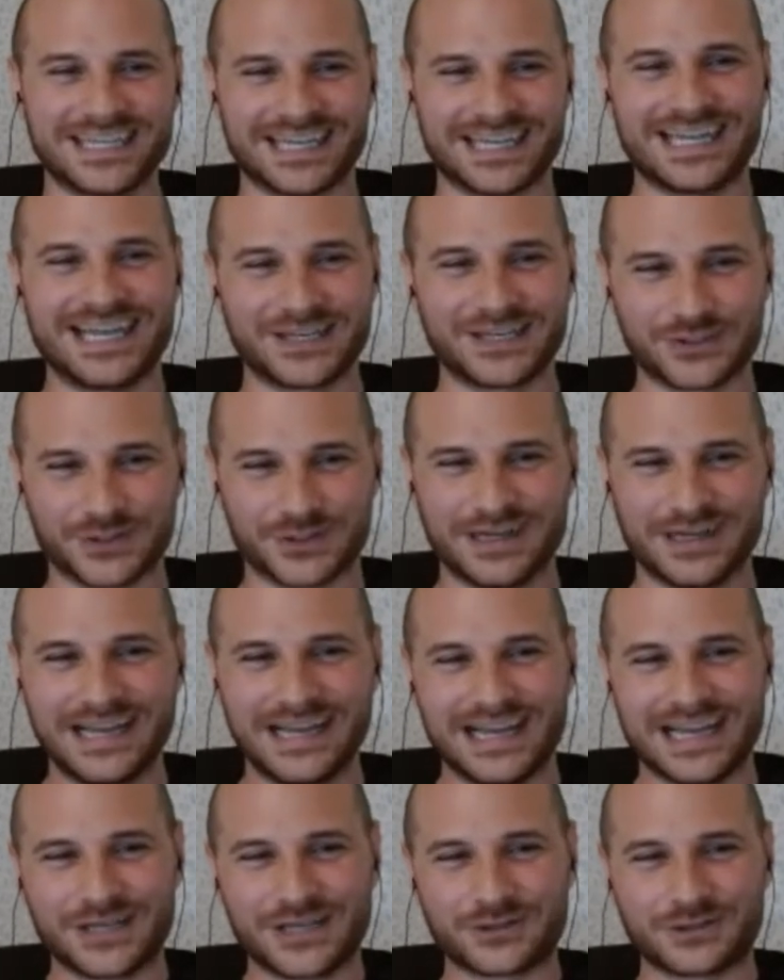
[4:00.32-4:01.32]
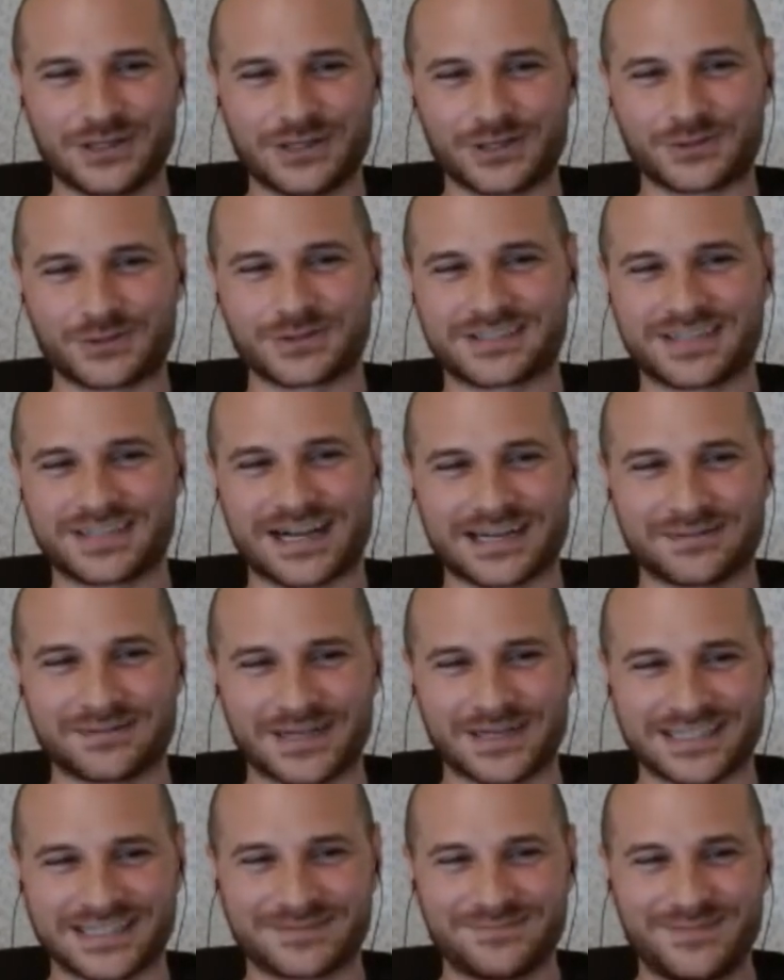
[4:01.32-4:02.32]
Andrew Loke was talking
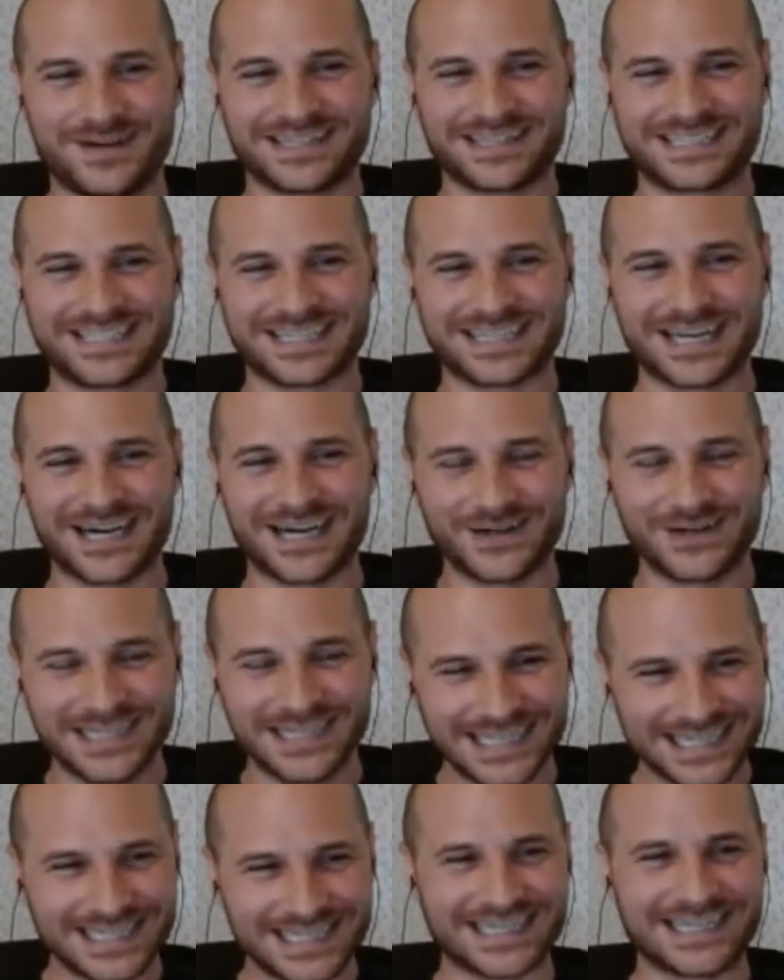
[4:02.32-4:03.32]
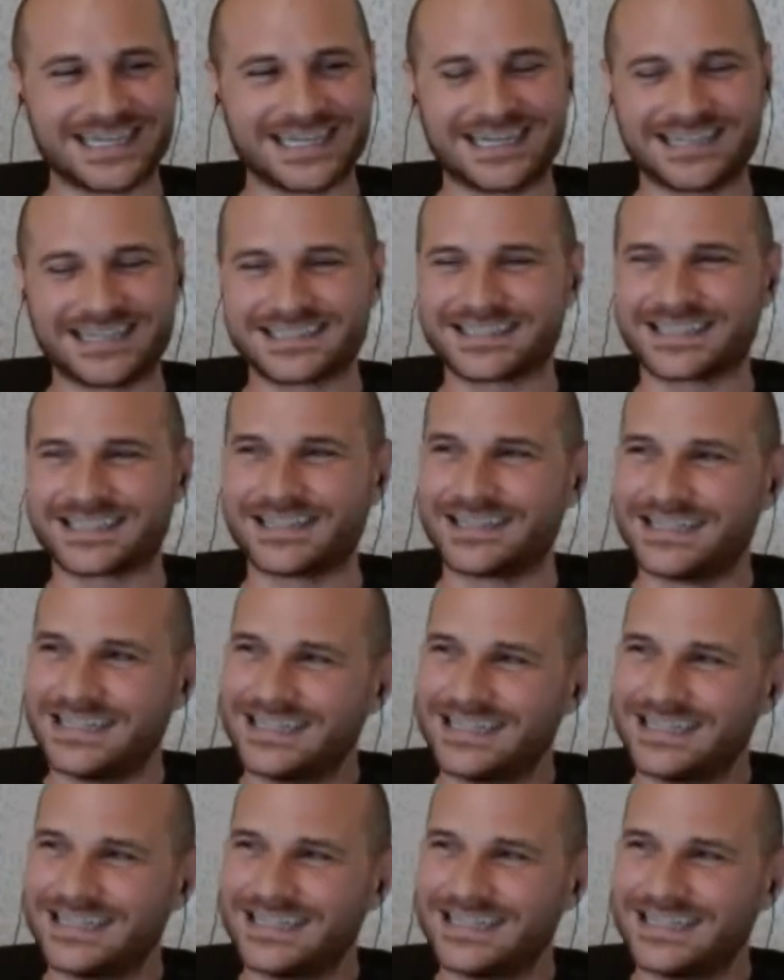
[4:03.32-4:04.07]
about this months ago, so